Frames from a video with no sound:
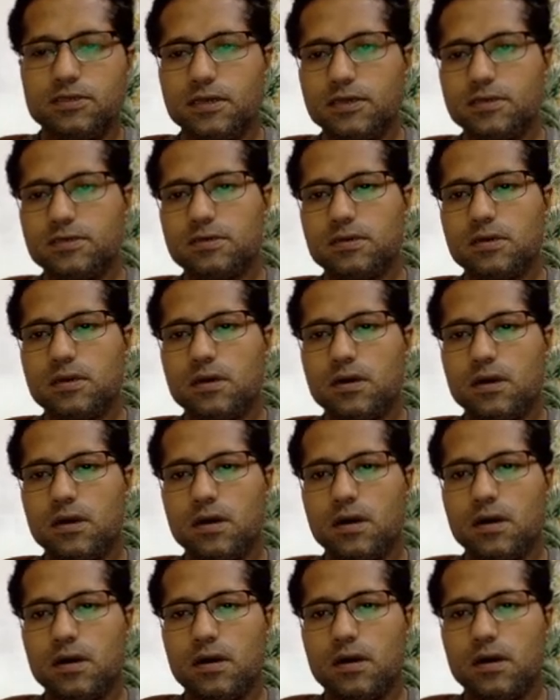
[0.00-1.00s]
is
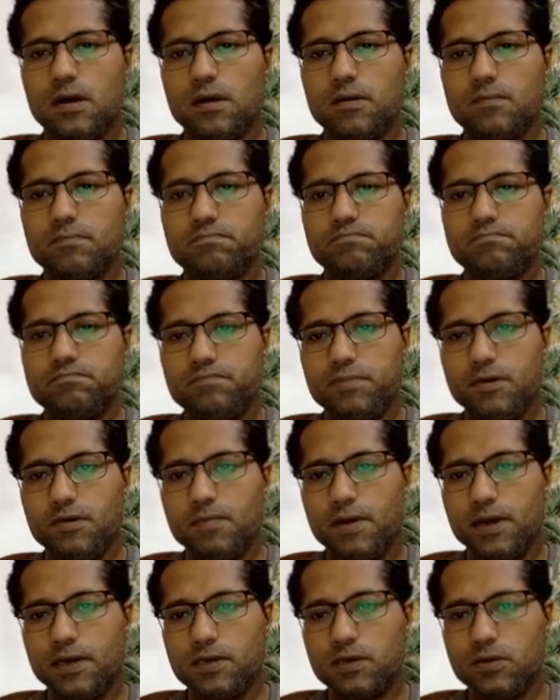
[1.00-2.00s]
P
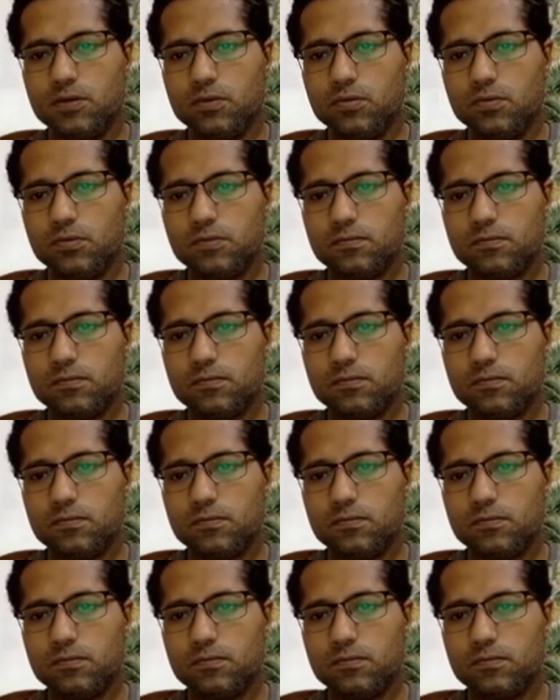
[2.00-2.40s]
by Q